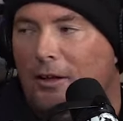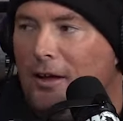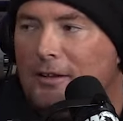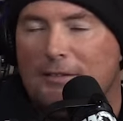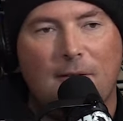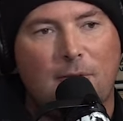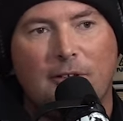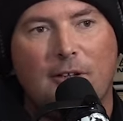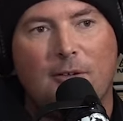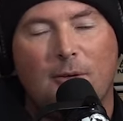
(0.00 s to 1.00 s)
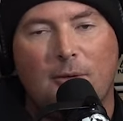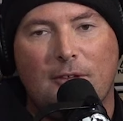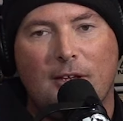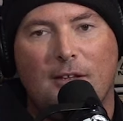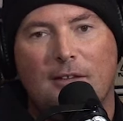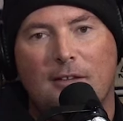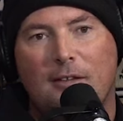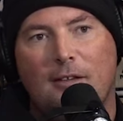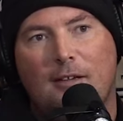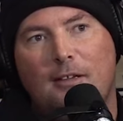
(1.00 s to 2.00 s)
highest level, you know. So it's like
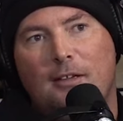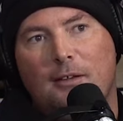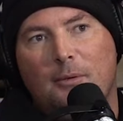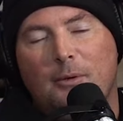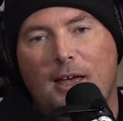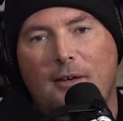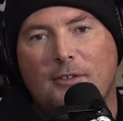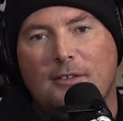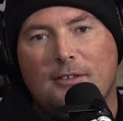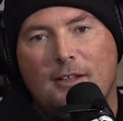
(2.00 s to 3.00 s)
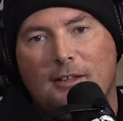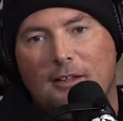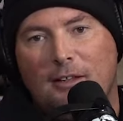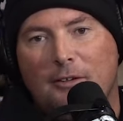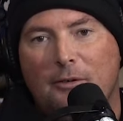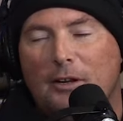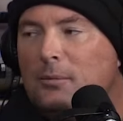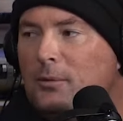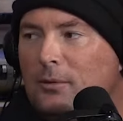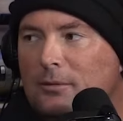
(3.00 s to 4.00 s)
we have this like
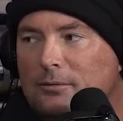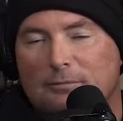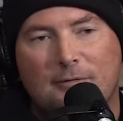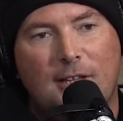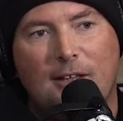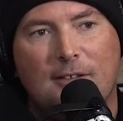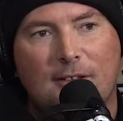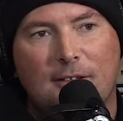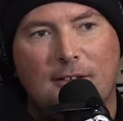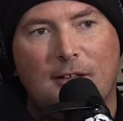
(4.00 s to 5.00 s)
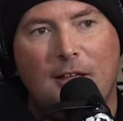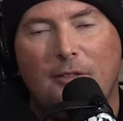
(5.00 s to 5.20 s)
incredible legacy,